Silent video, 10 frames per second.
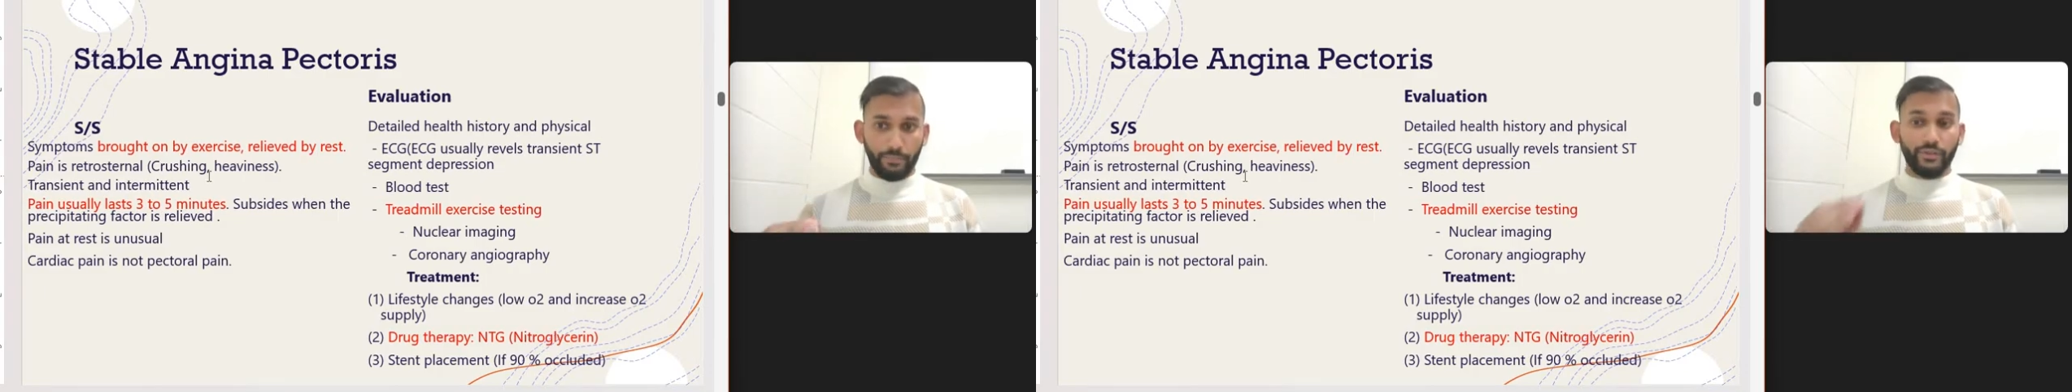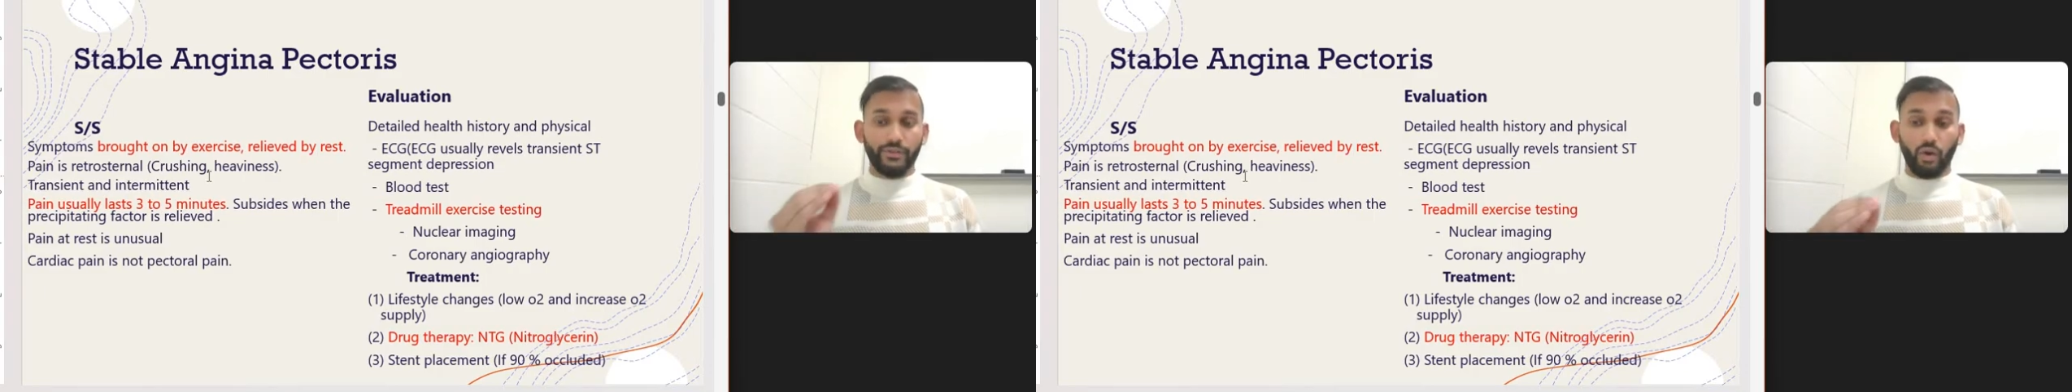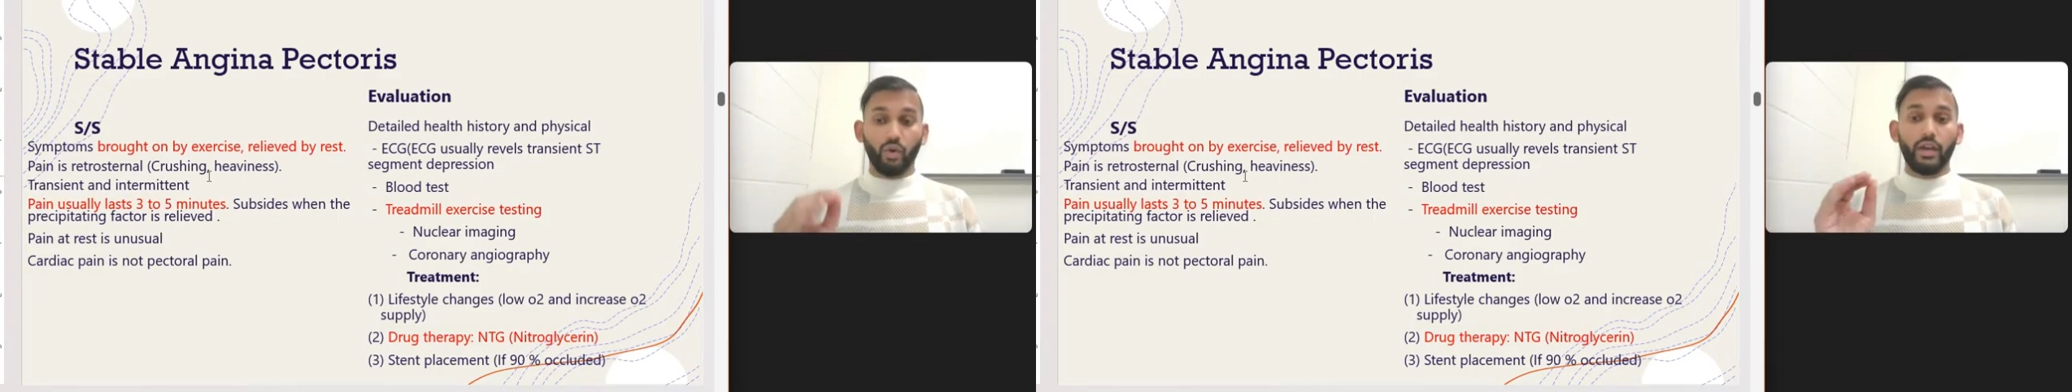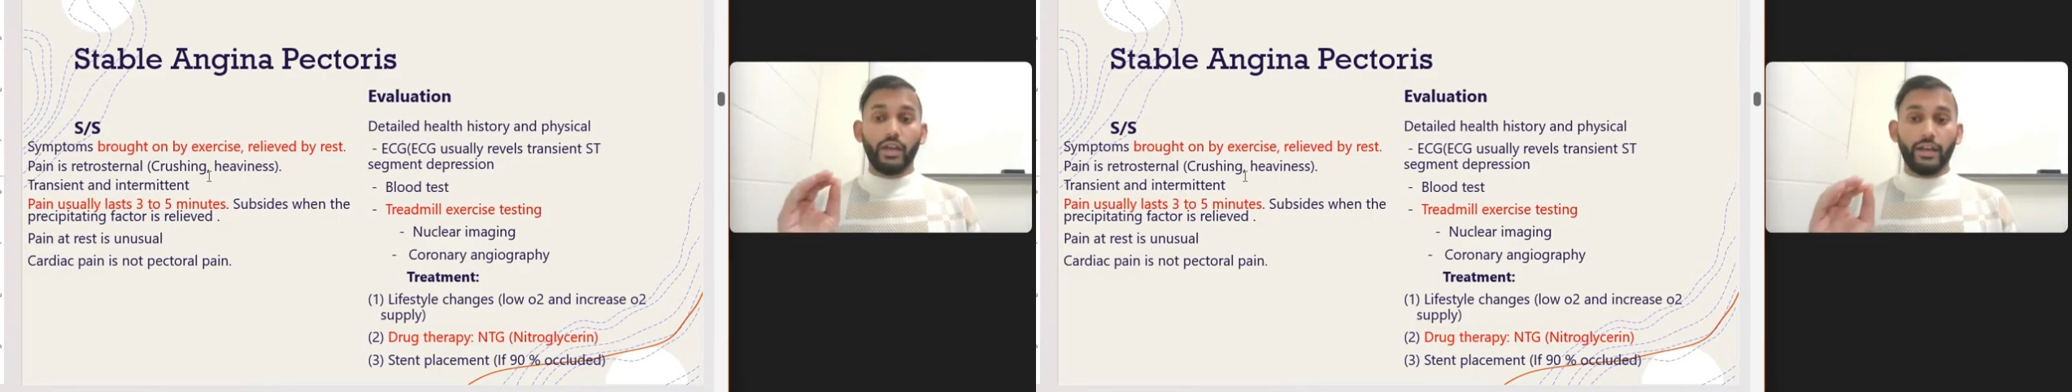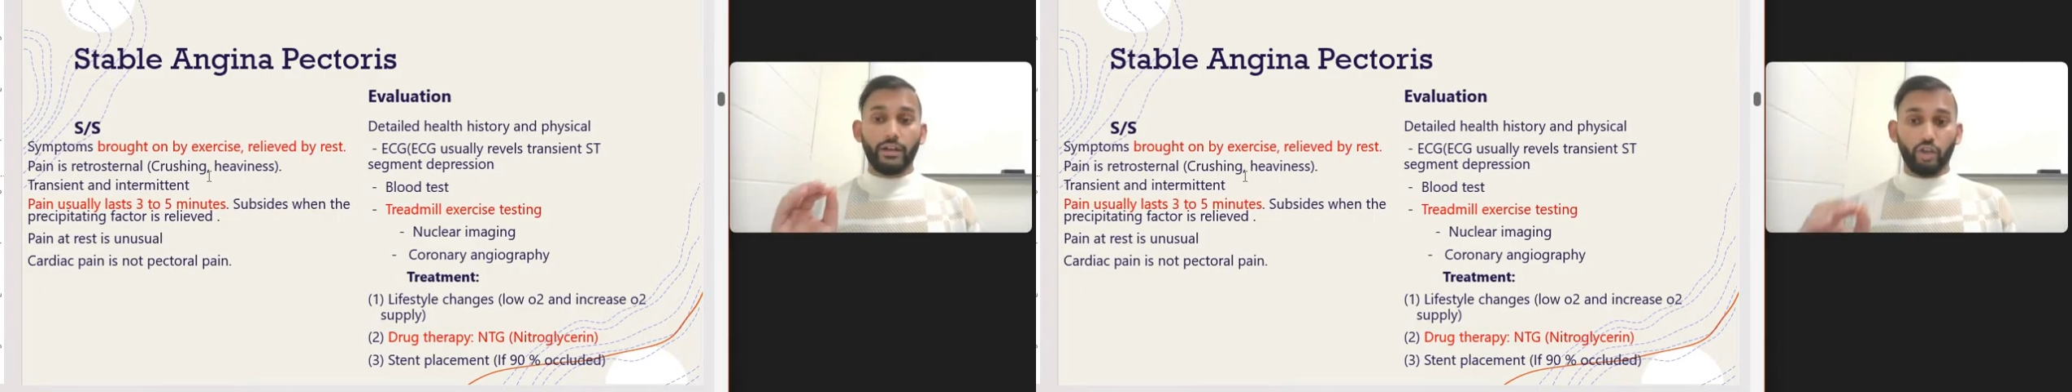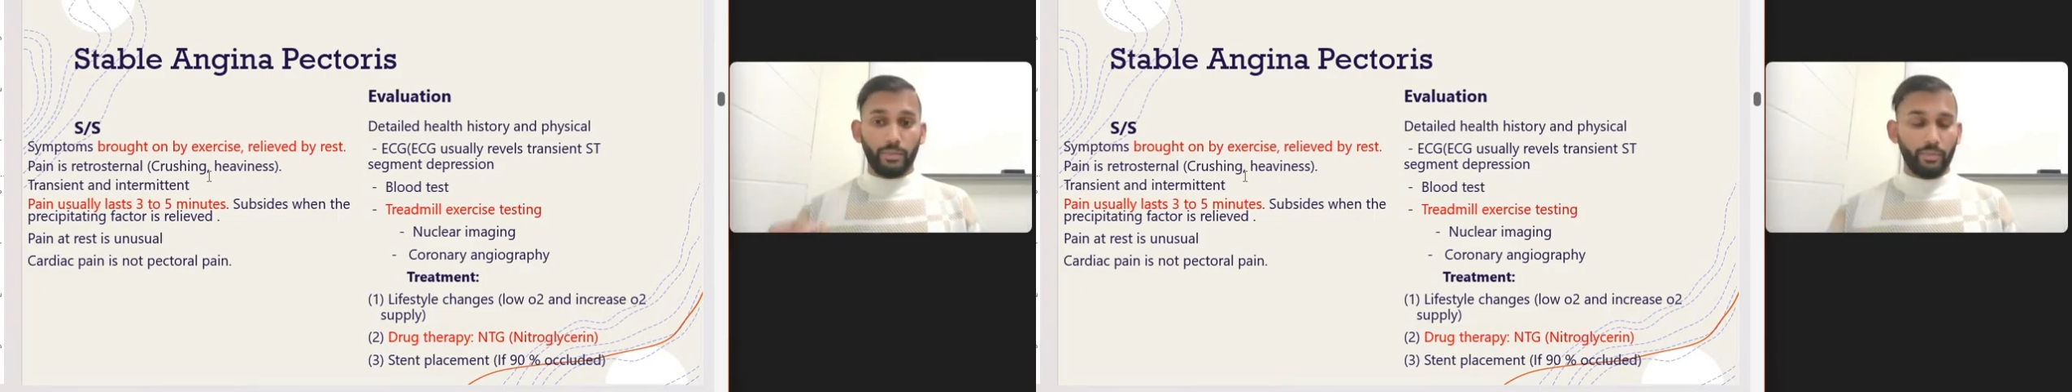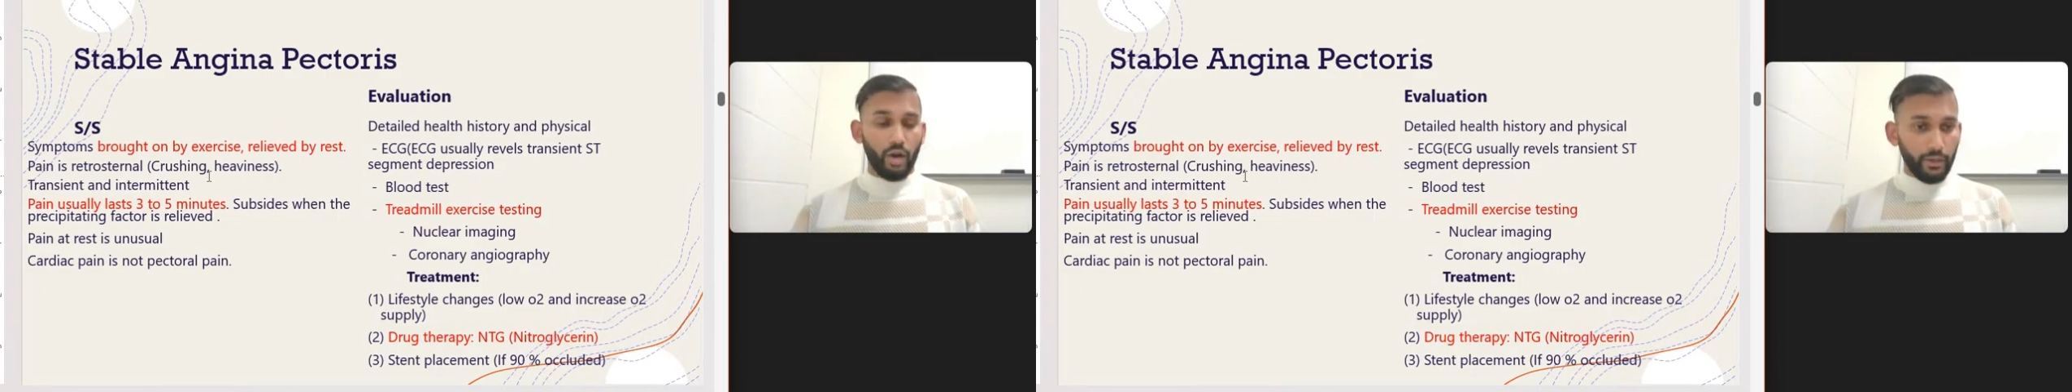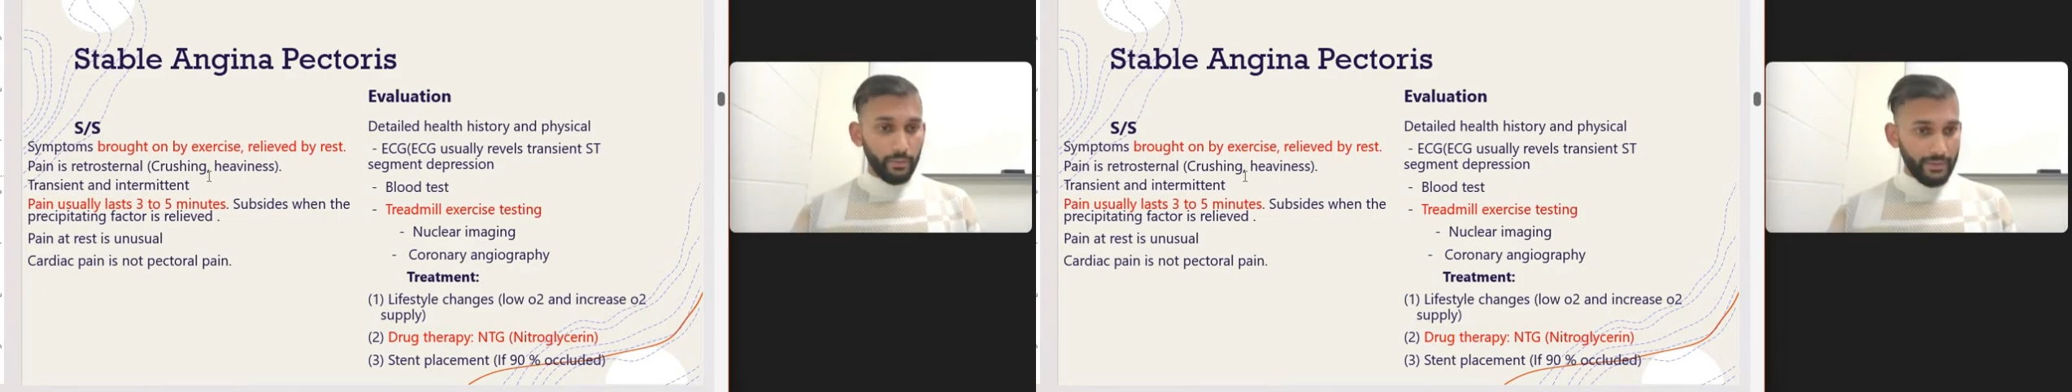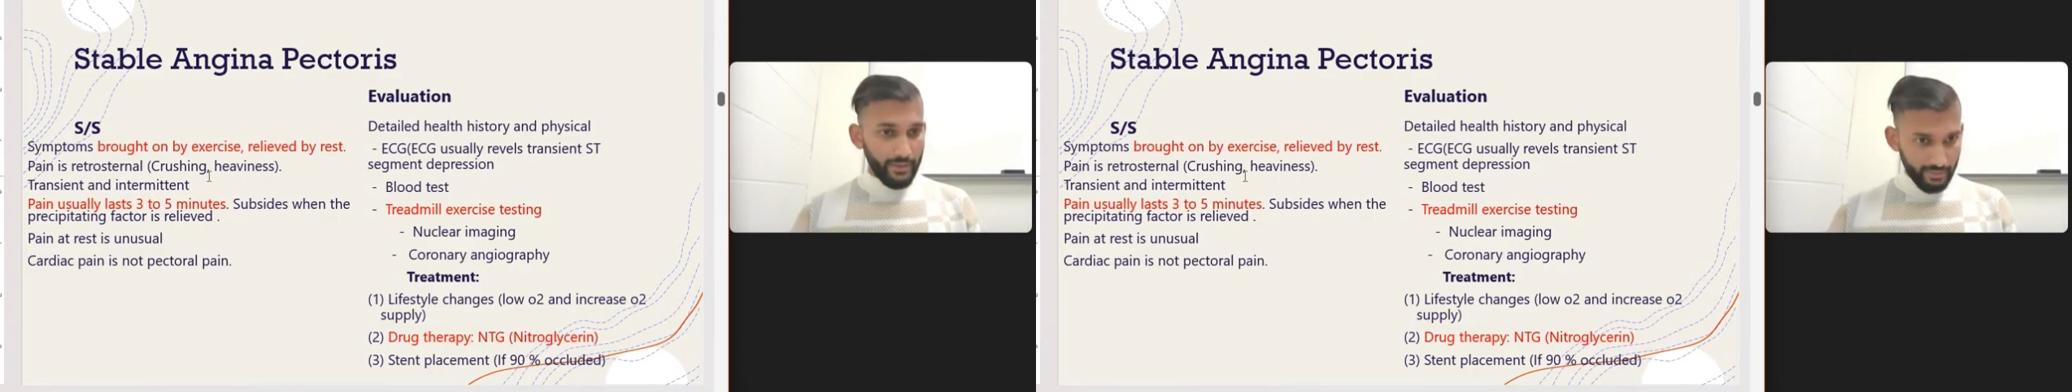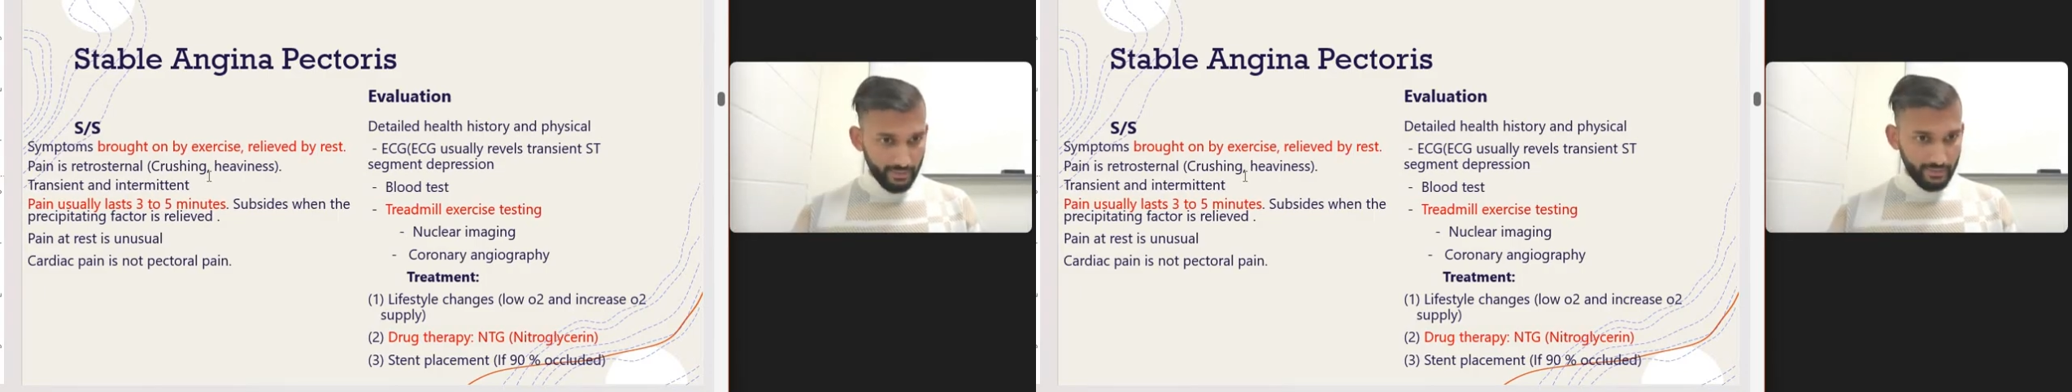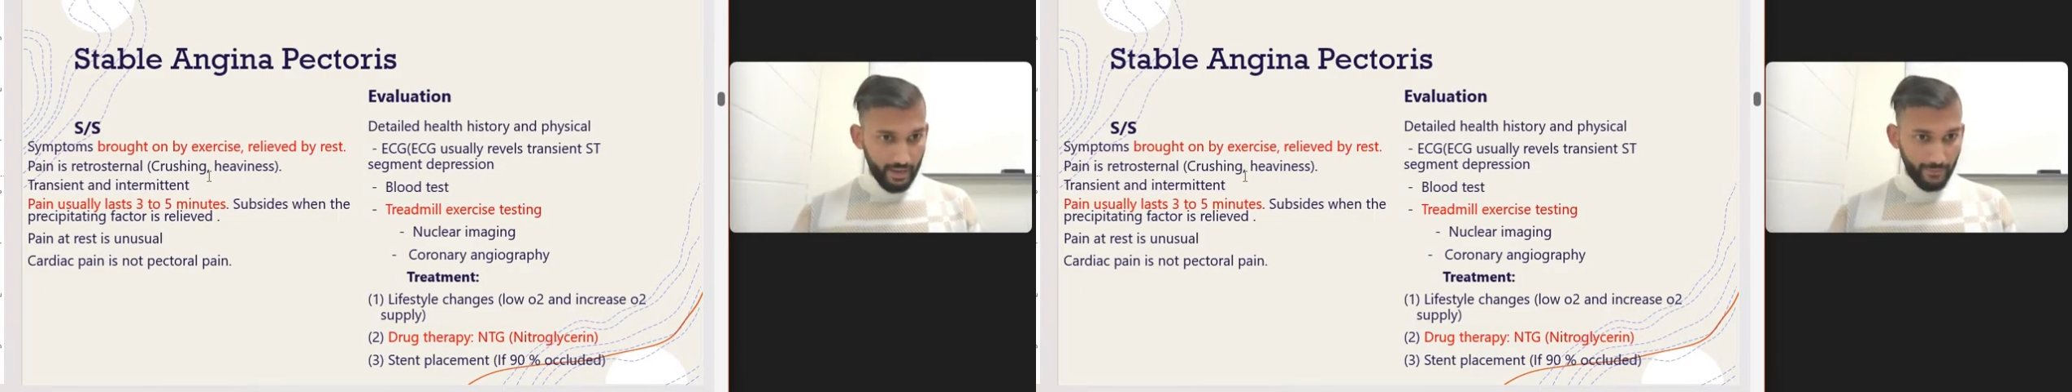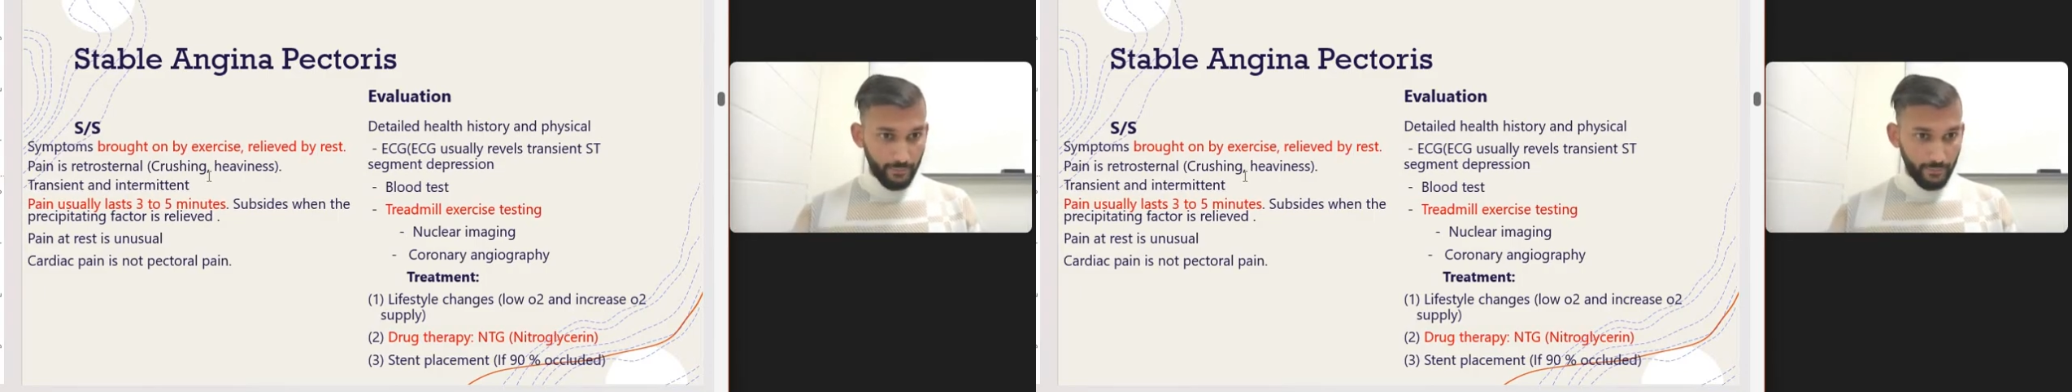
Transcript: So it could be brought on by the exercise,